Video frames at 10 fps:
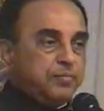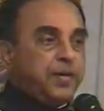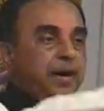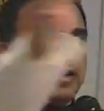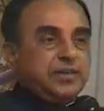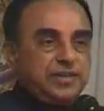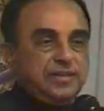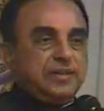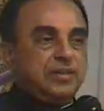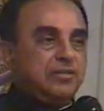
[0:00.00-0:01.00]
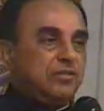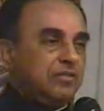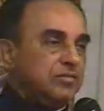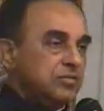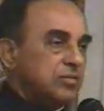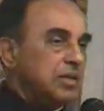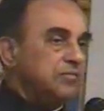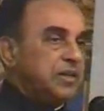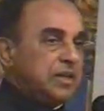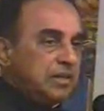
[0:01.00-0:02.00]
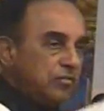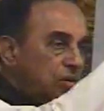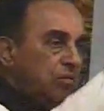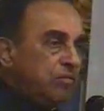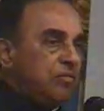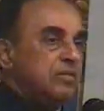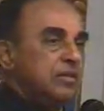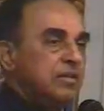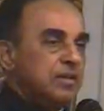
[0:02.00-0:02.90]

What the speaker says: part, so that we can go,